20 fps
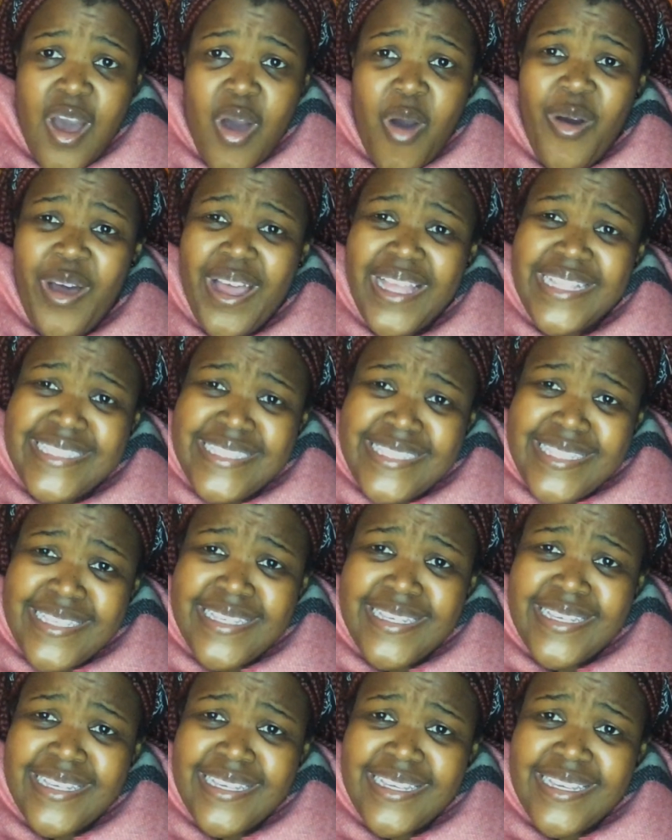What?
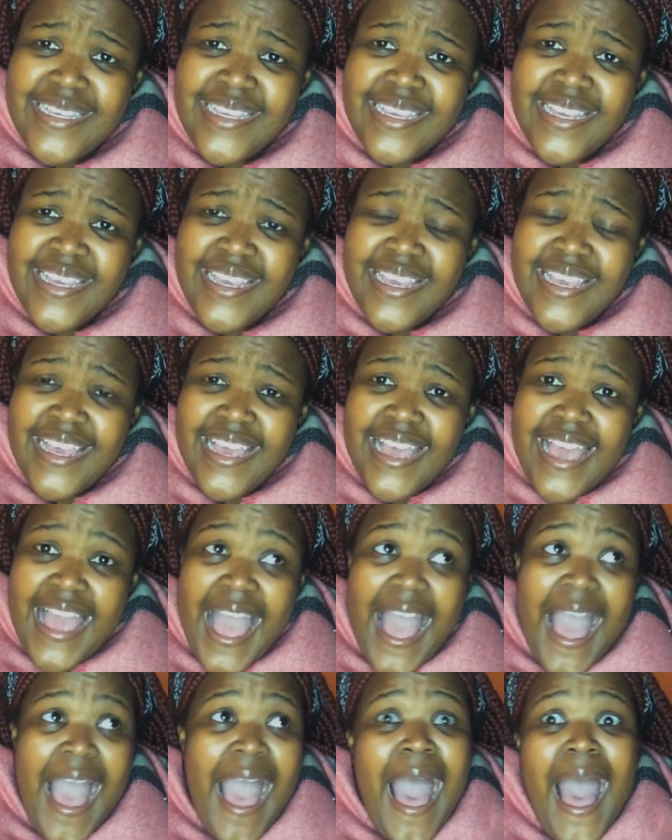
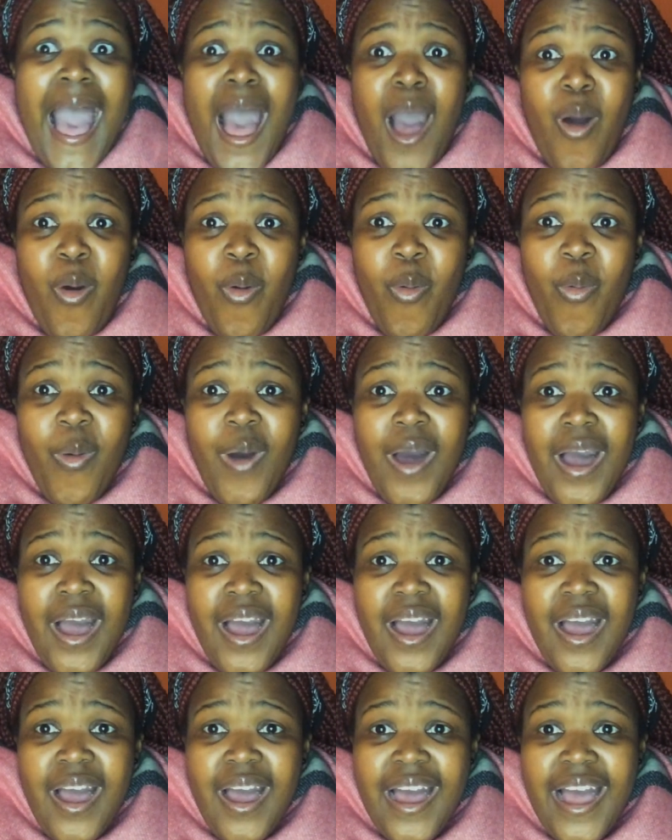How?
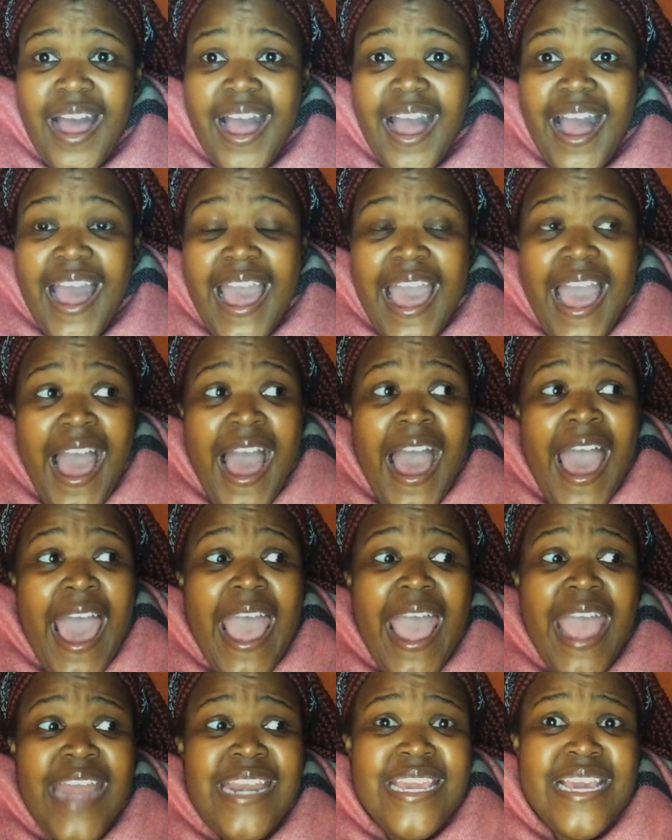
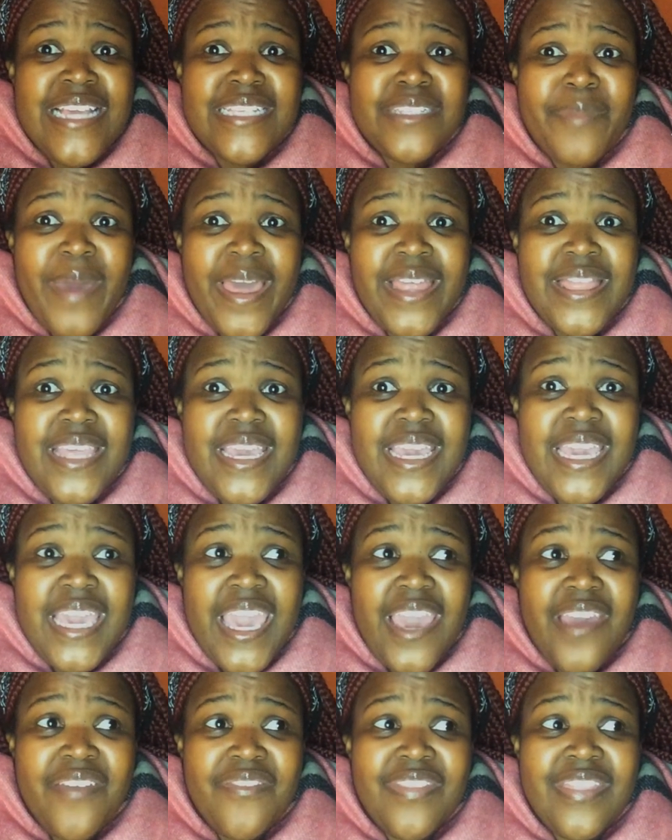And here's my thing,
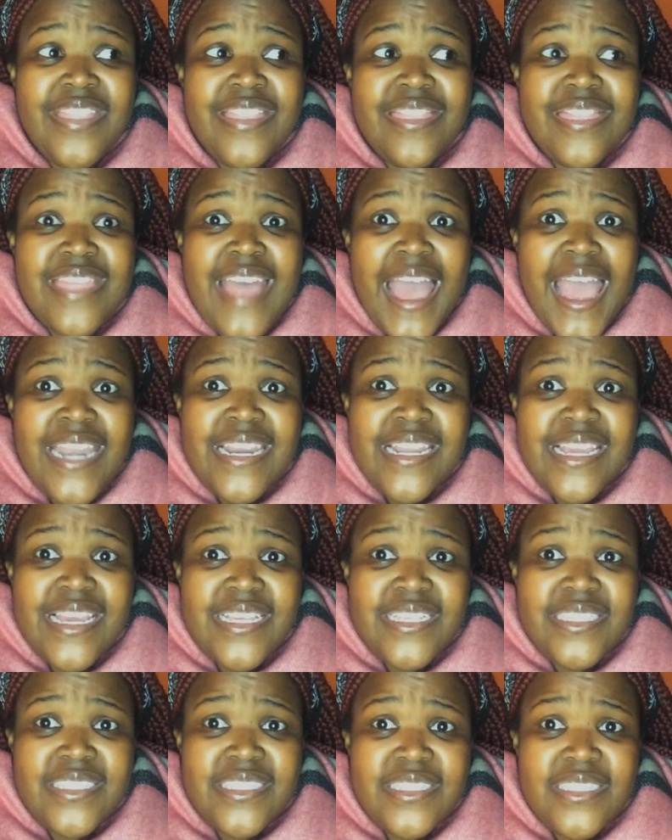if that
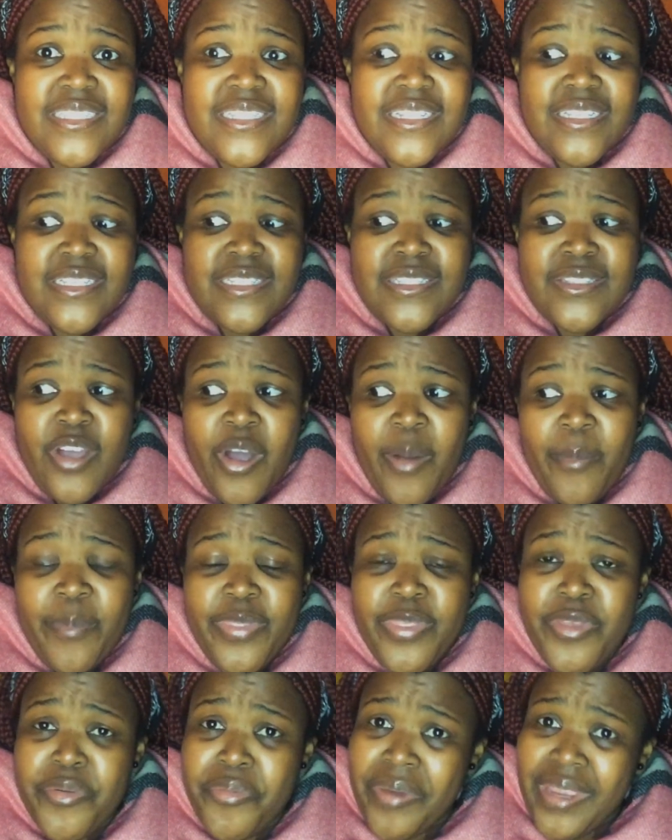is top
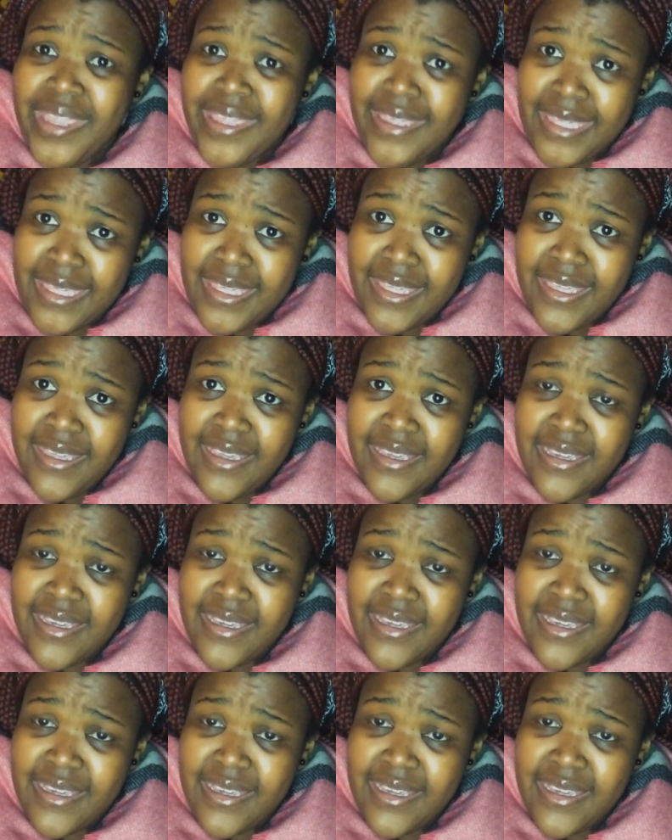3,